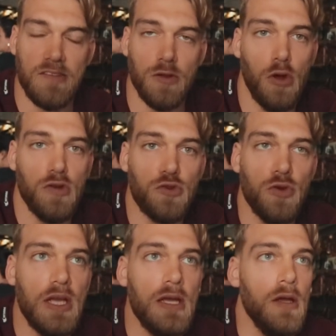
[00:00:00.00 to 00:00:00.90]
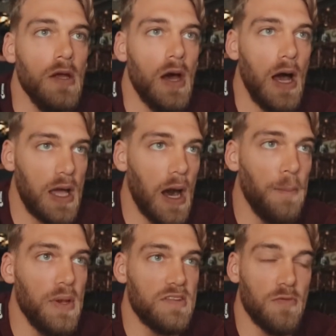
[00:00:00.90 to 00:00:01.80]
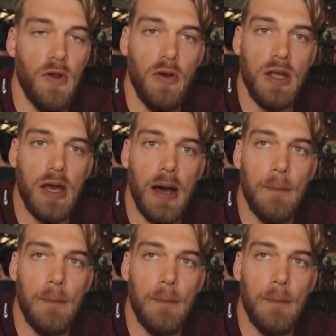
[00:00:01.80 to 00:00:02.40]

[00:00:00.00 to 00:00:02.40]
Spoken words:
So those 3 companies are very